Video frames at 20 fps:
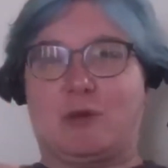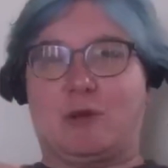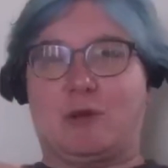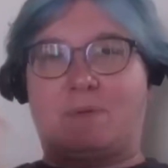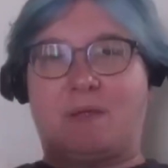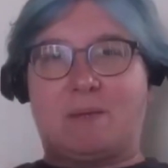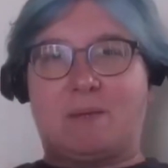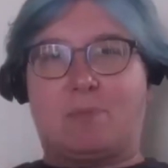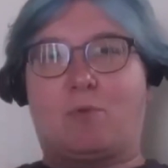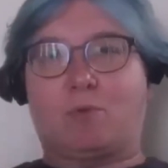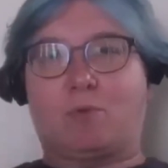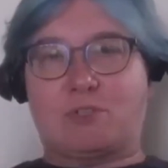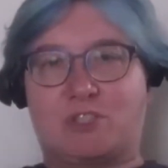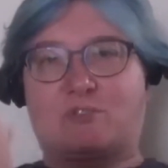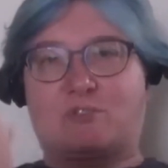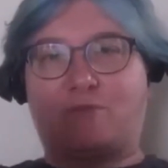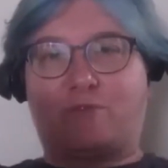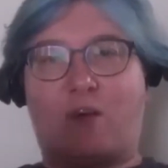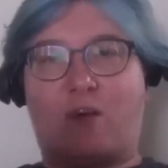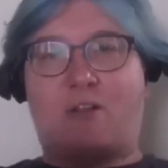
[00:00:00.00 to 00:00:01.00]
and people will
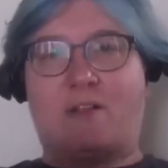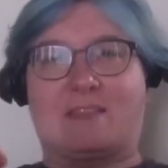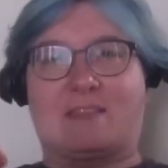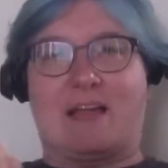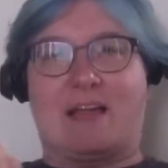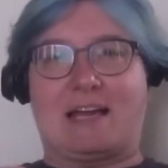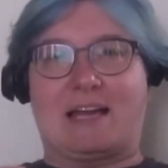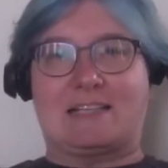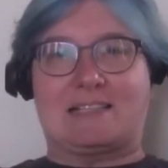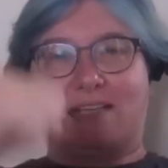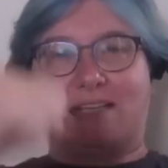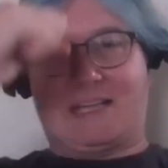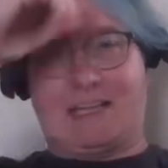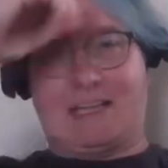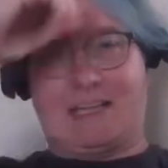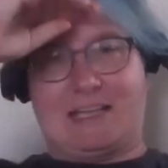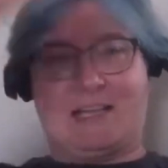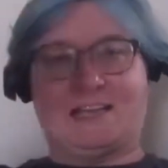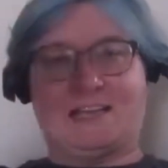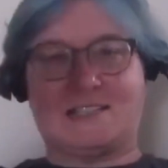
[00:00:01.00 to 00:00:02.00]
just fall in line and say,
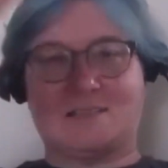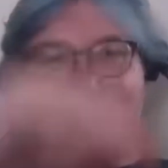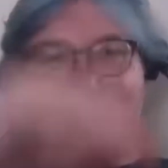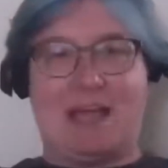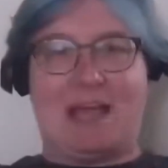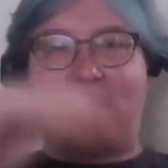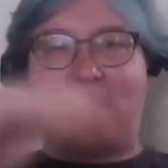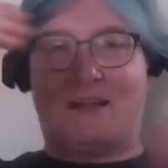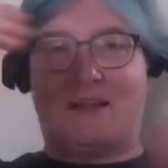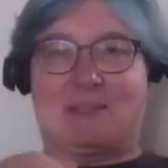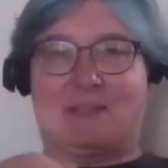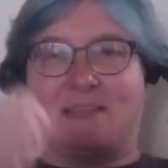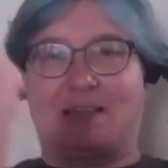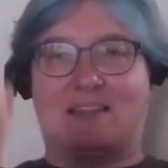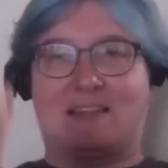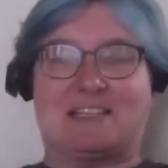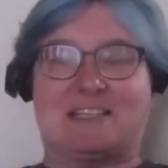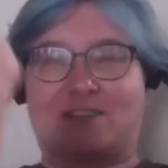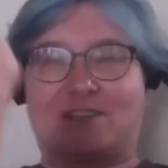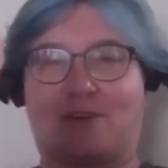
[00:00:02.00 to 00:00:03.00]
yes, ma'am, and then
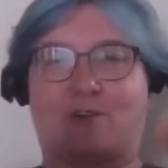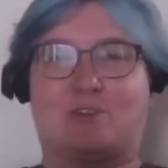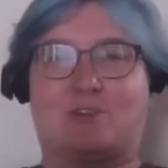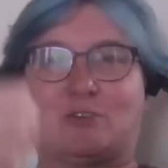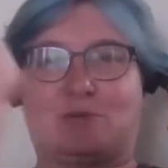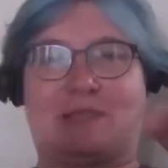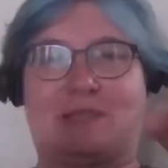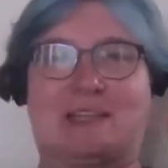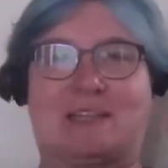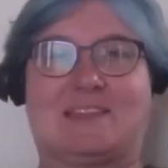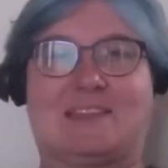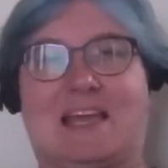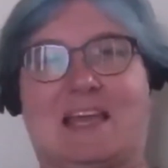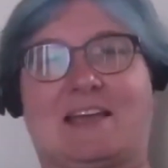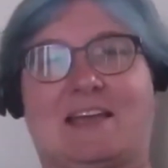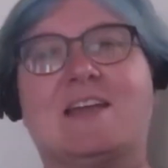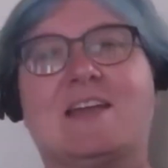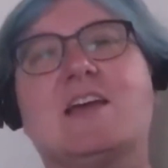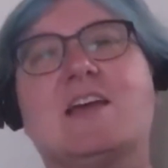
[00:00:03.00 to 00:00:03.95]
they start doing the thing.